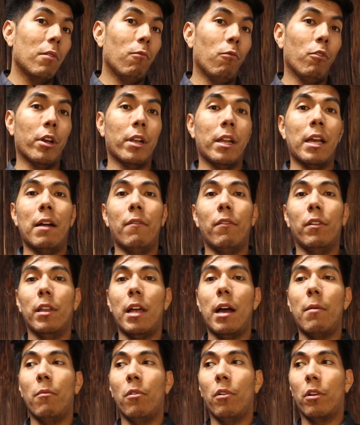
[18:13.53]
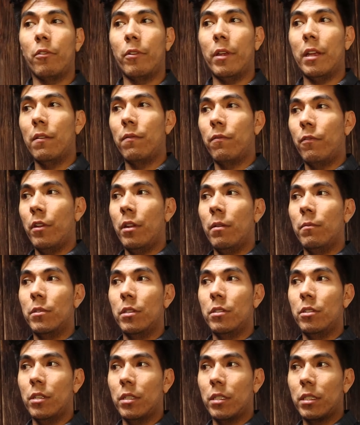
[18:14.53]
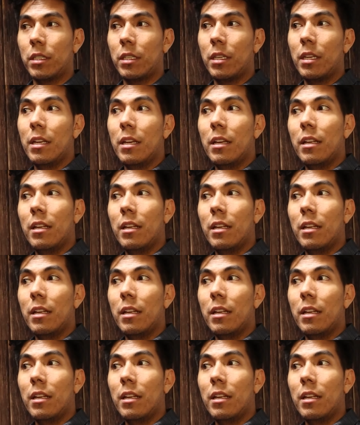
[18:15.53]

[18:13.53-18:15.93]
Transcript: we're gonna have a lot more creative freedom to just